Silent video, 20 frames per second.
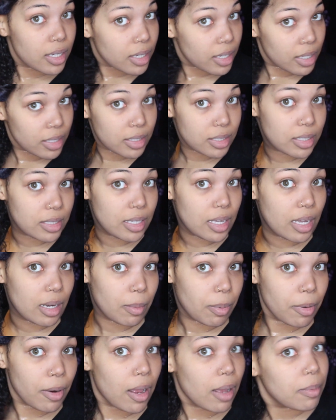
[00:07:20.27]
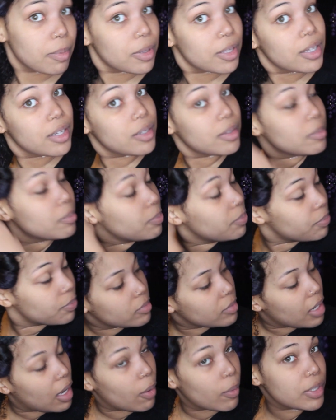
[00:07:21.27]
it's not a problem.
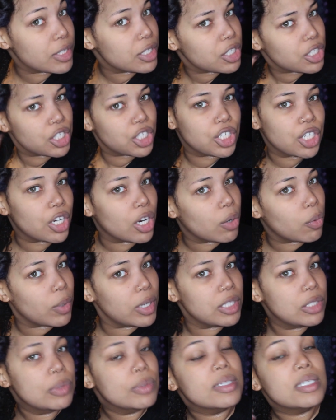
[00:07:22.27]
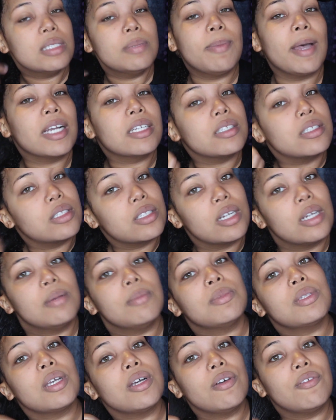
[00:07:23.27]
I wasn't sure what to expect in
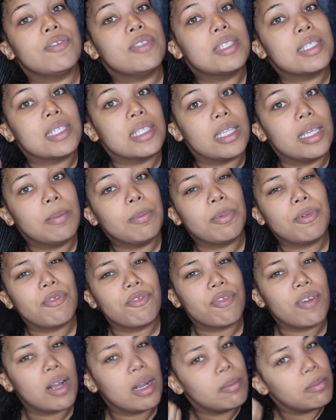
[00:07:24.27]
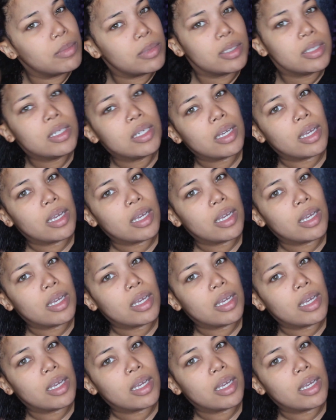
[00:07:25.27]
terms of slip from